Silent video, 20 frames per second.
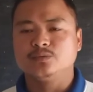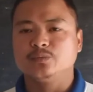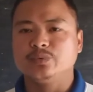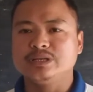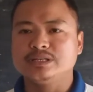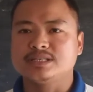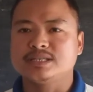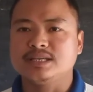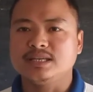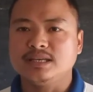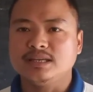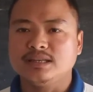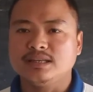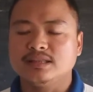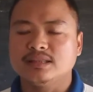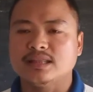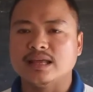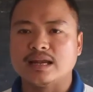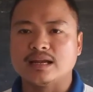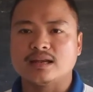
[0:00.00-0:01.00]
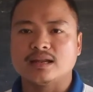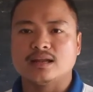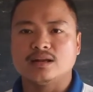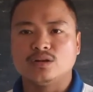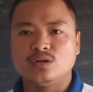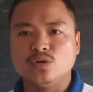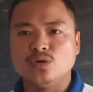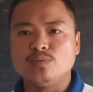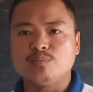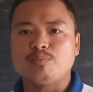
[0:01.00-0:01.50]
we see
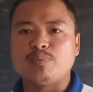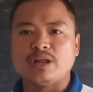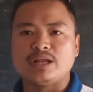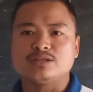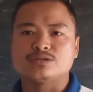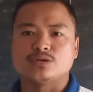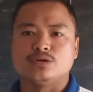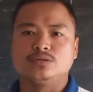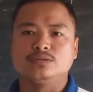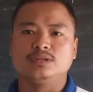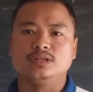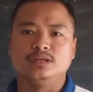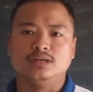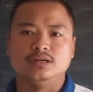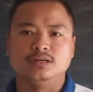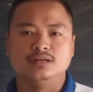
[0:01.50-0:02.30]
that no place on the